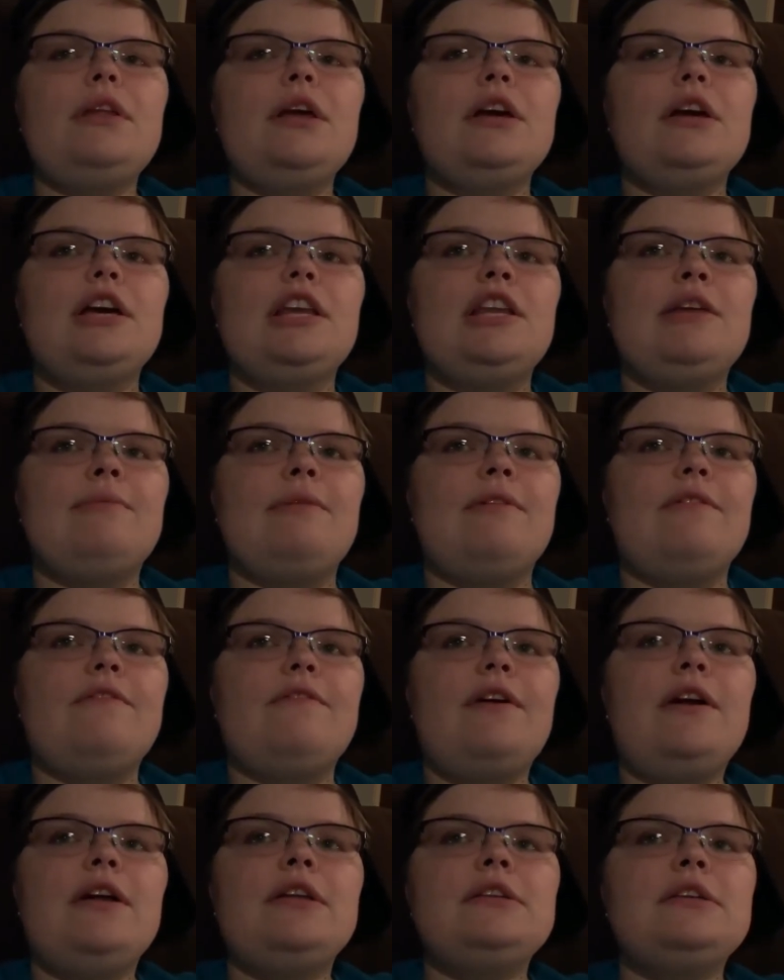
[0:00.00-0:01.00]
getting my
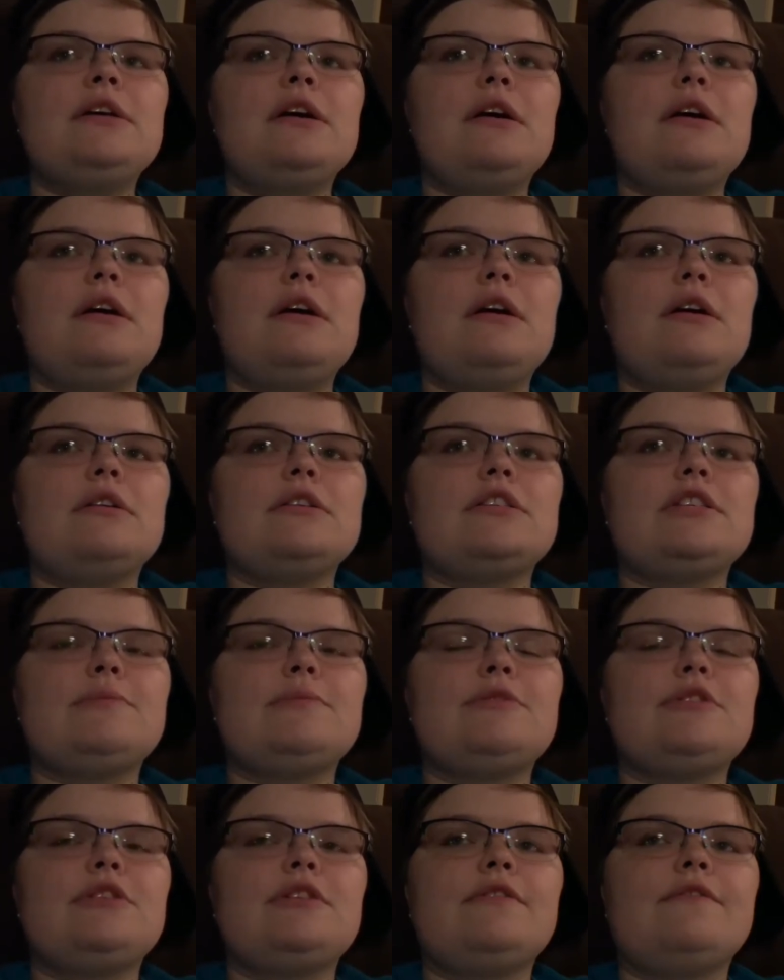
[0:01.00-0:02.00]
friend
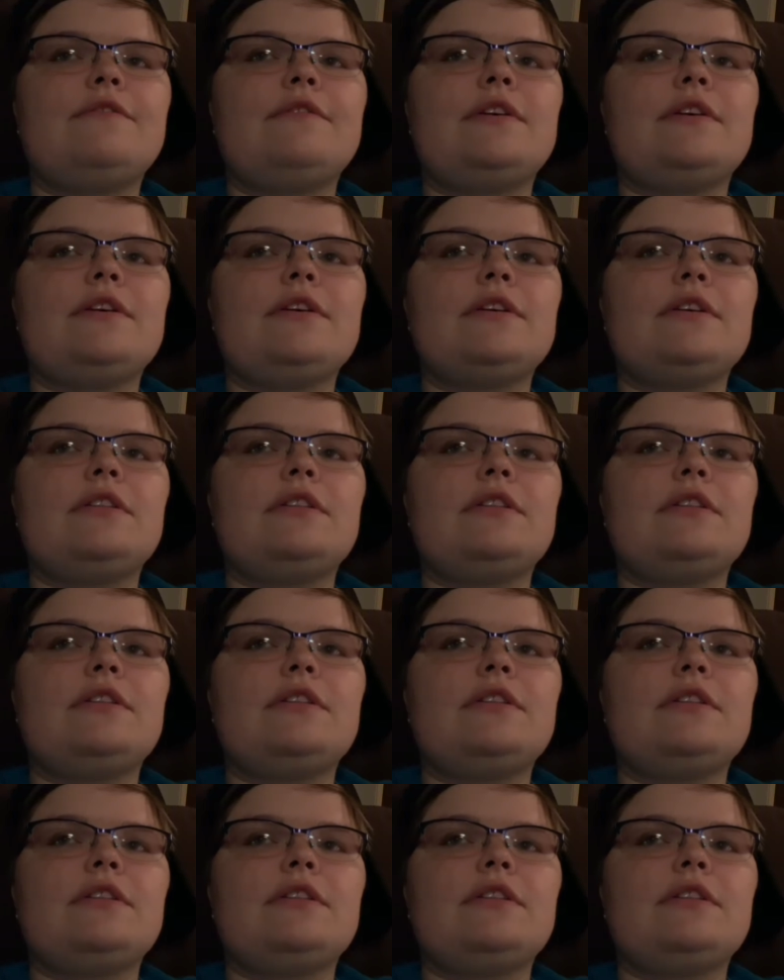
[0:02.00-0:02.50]
some sort of a